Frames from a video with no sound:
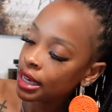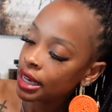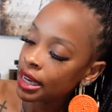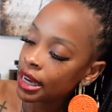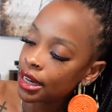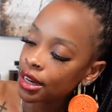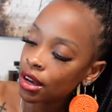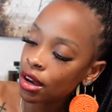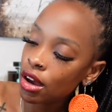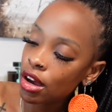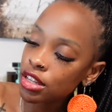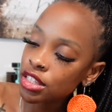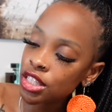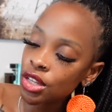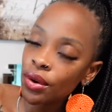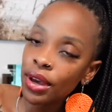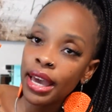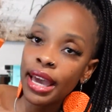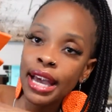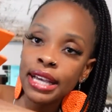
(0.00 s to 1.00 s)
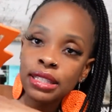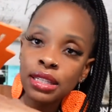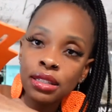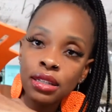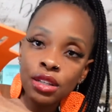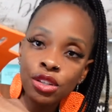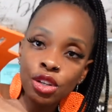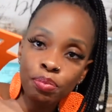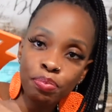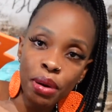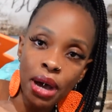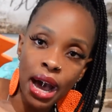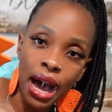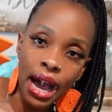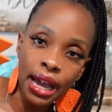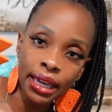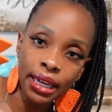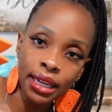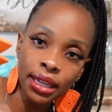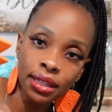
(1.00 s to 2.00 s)
and it also has another
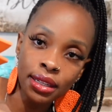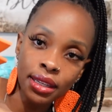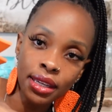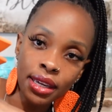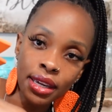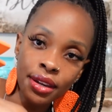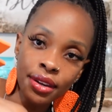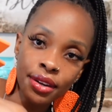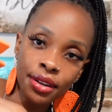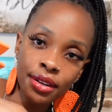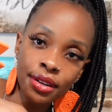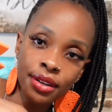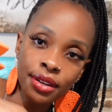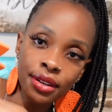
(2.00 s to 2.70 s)
pocket here.